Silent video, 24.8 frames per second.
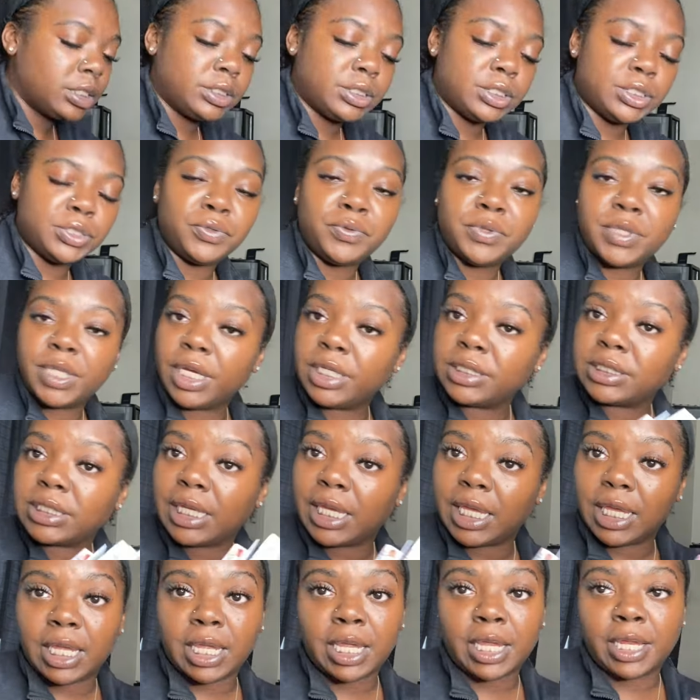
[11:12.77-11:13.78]
Two things
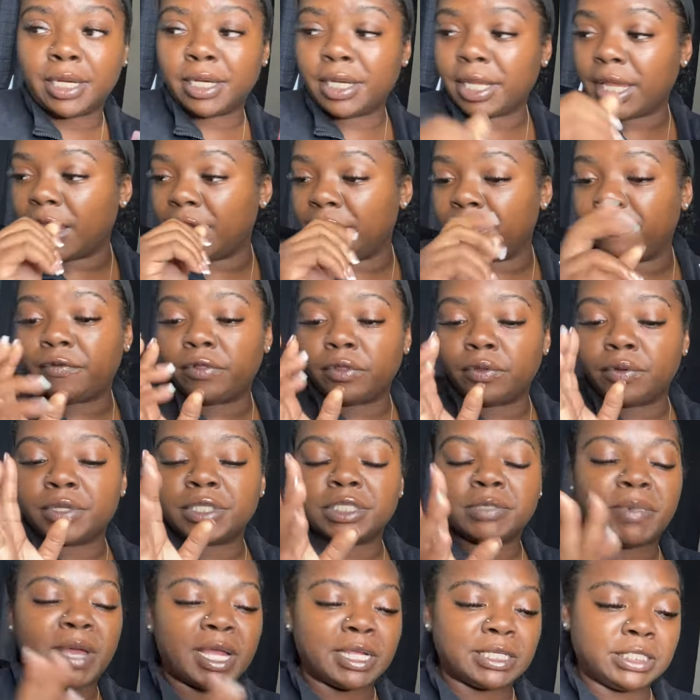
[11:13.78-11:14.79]
again,
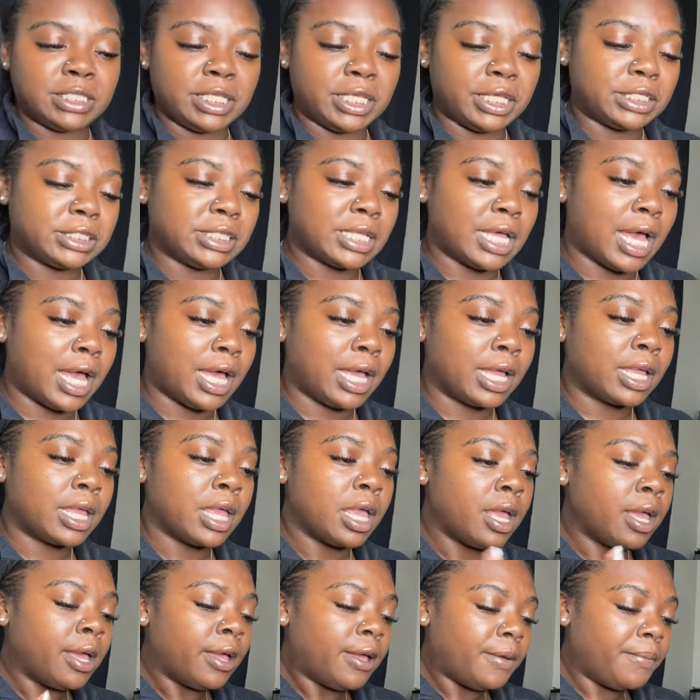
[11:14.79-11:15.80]
influenced by TikTok
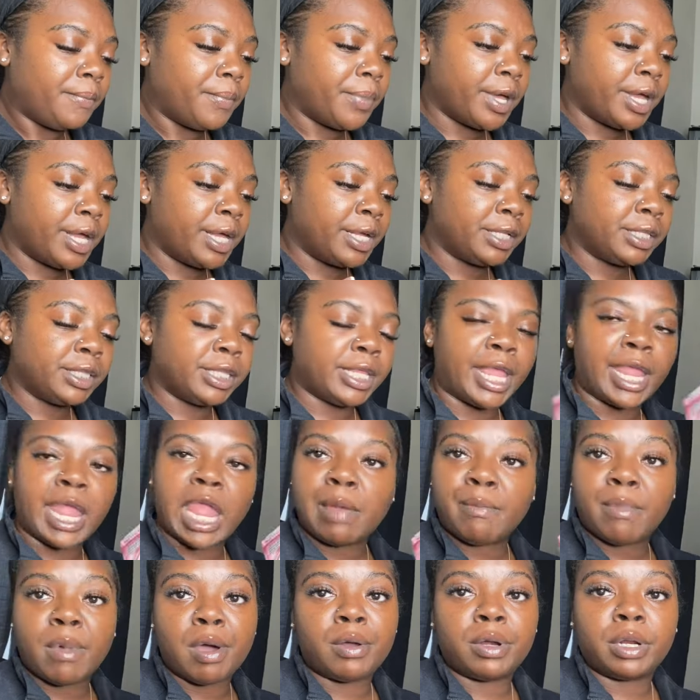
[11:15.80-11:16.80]
but they
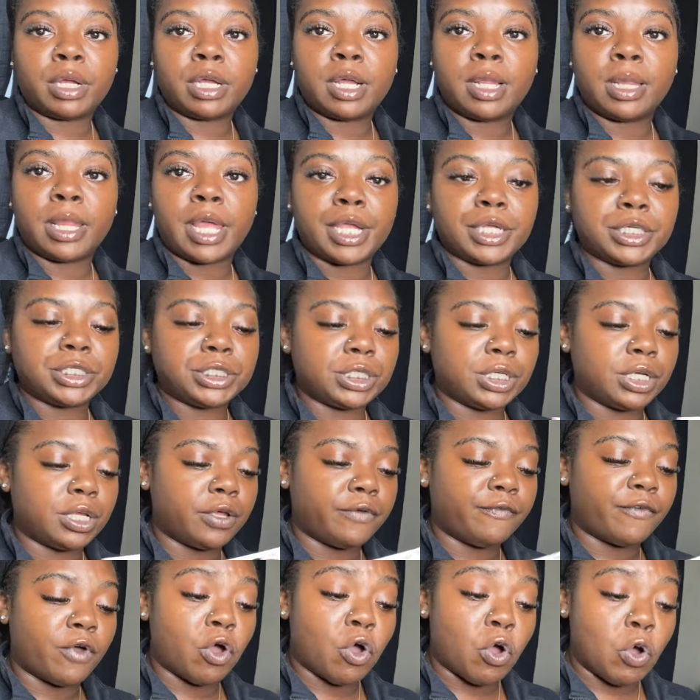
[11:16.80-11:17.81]
came out a collection
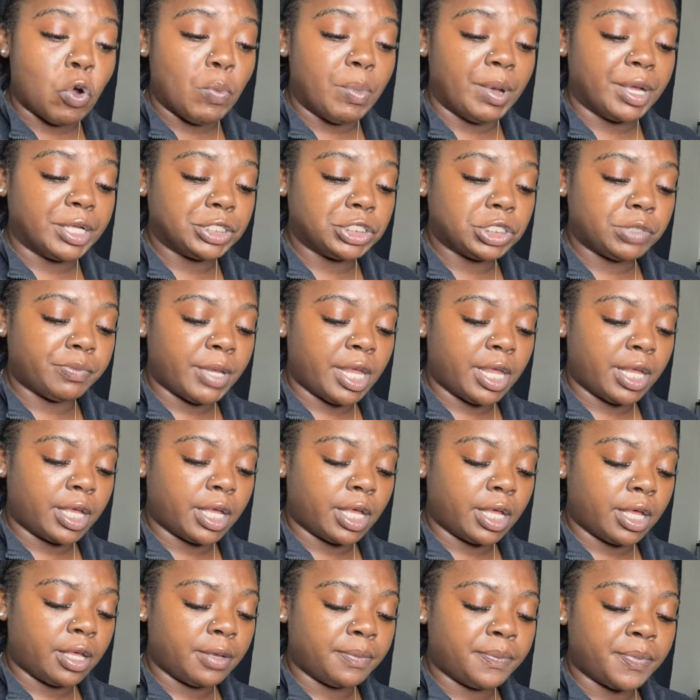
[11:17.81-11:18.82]
of a whole bunch of
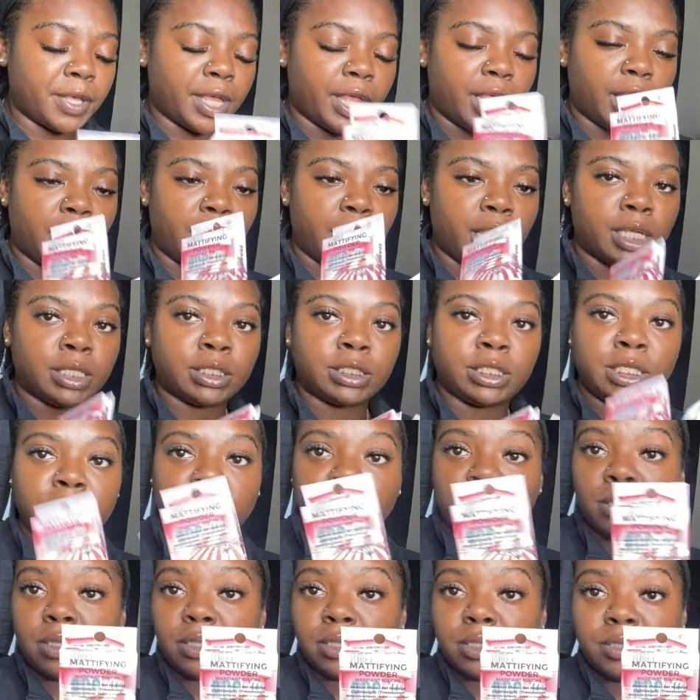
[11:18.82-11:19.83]
makeup and these
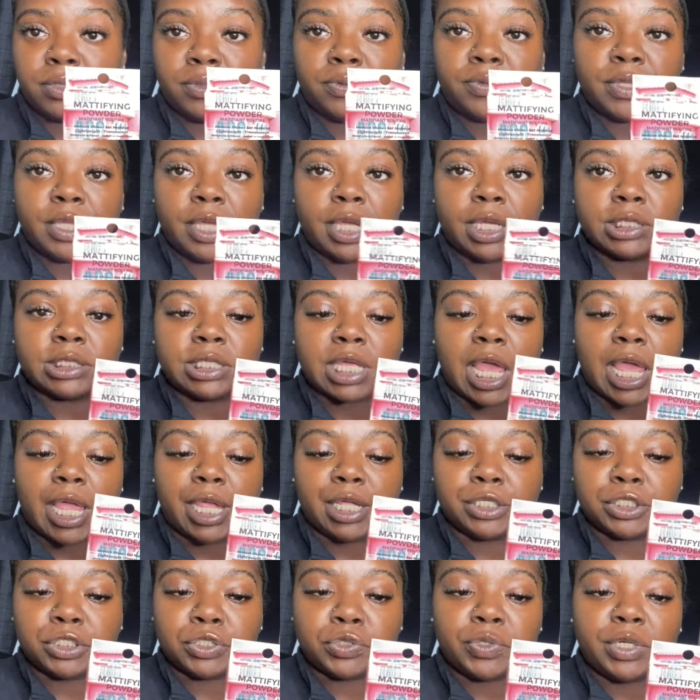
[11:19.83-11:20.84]
are the two things that
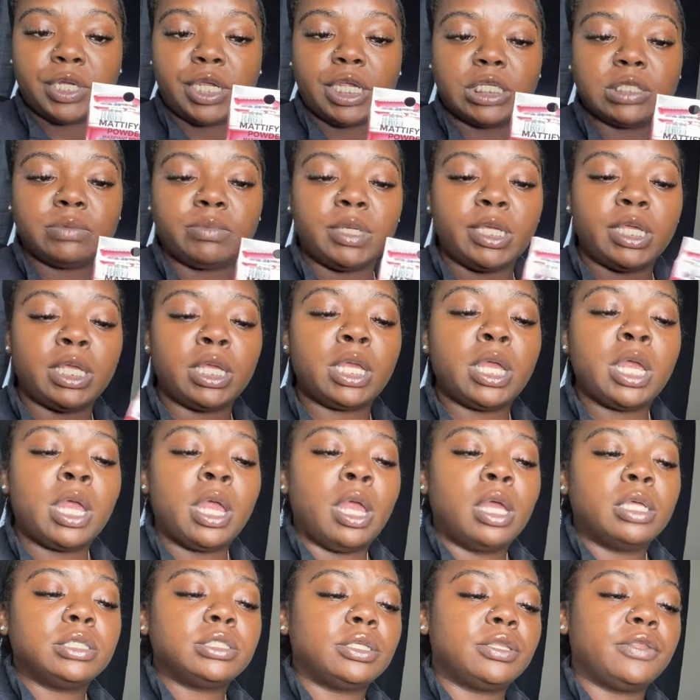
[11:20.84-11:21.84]
intrigued me
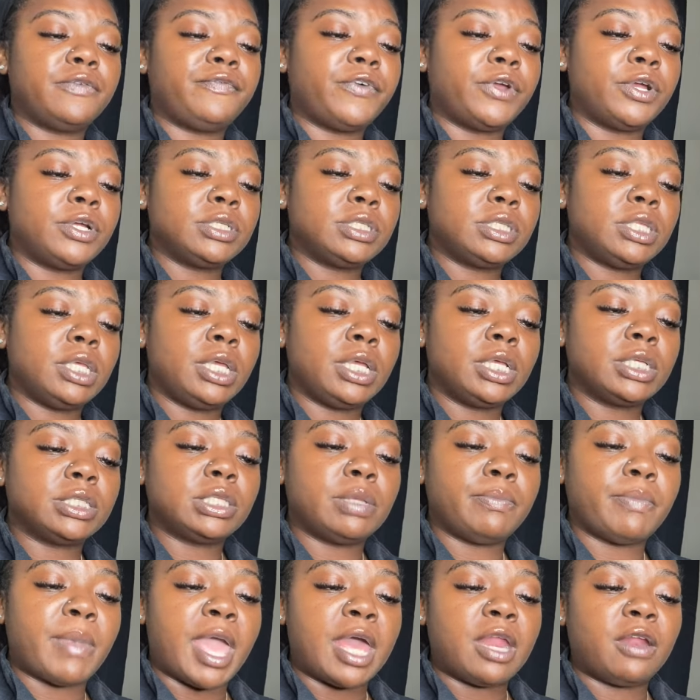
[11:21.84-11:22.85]
so the first thing is the
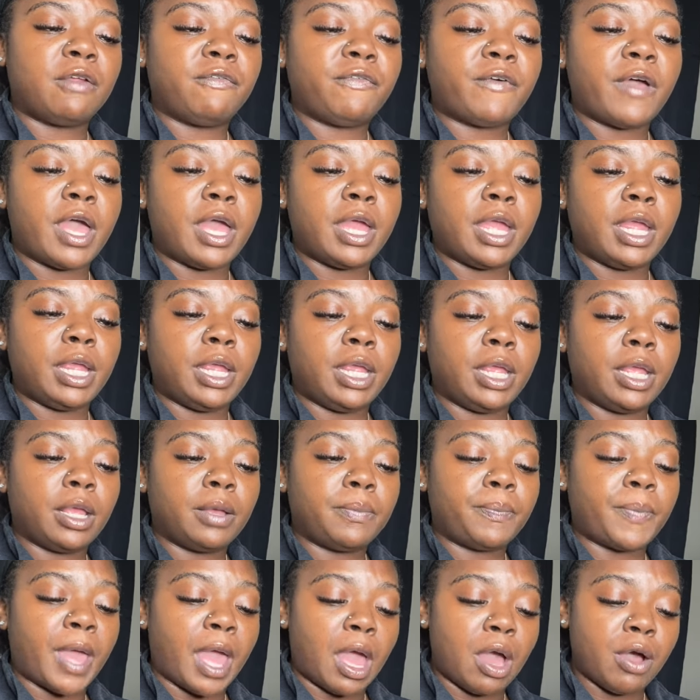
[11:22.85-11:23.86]
mattifying
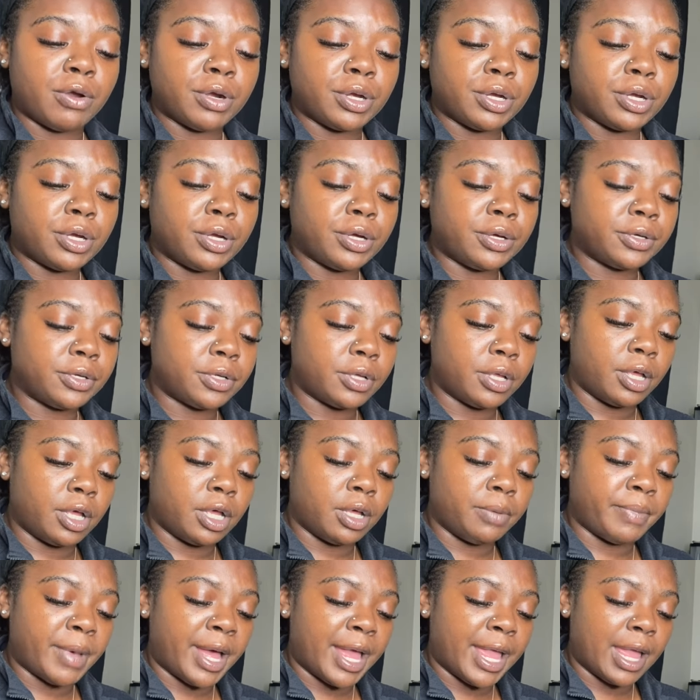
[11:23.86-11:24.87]
powder
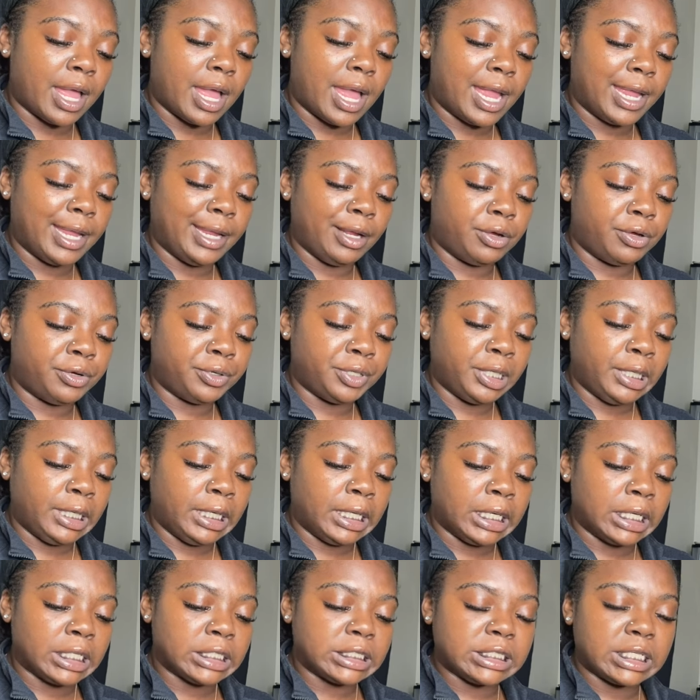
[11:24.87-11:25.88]
um, by Ioni
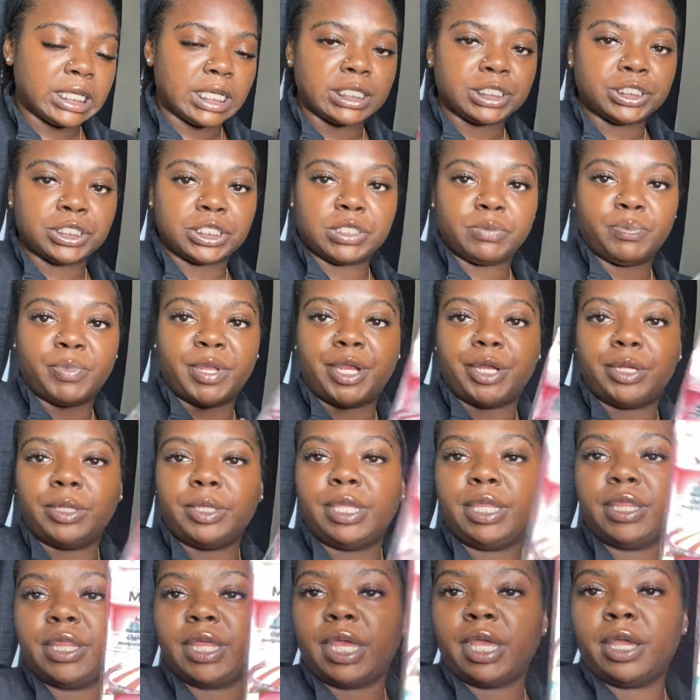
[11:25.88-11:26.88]
and it says just
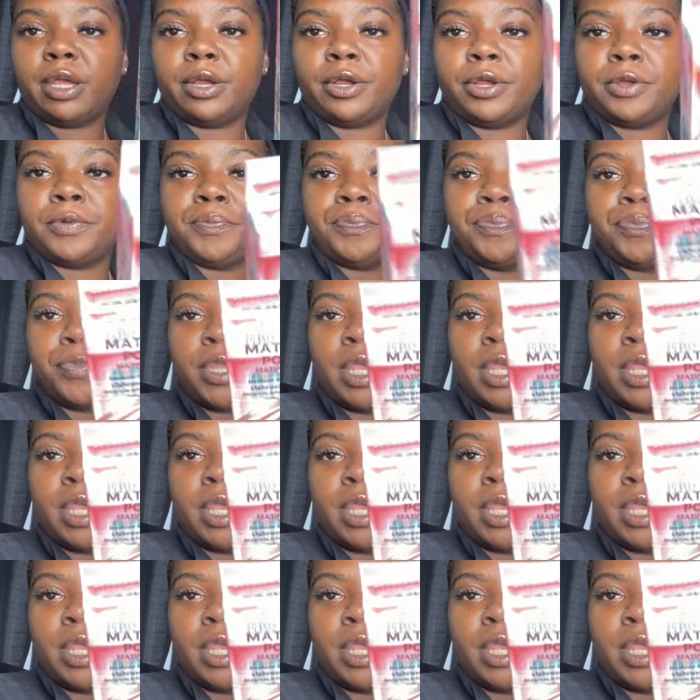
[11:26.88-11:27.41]
barely there and